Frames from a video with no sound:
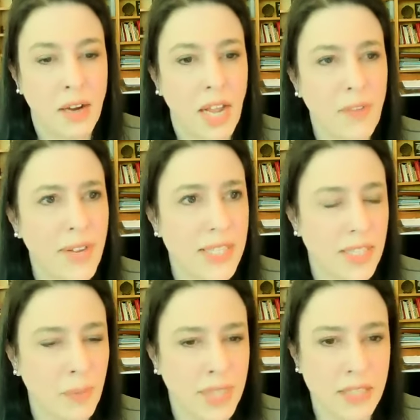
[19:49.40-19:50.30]
I find
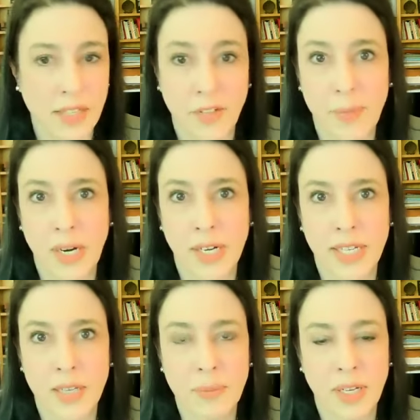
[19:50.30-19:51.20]
some things off
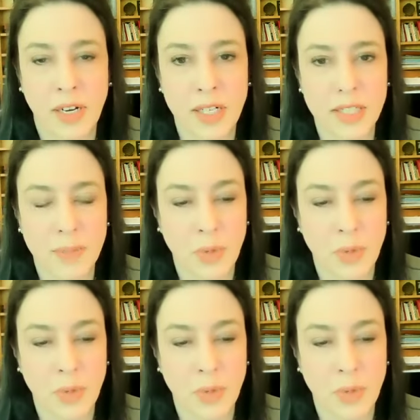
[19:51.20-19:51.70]
market, but honestly,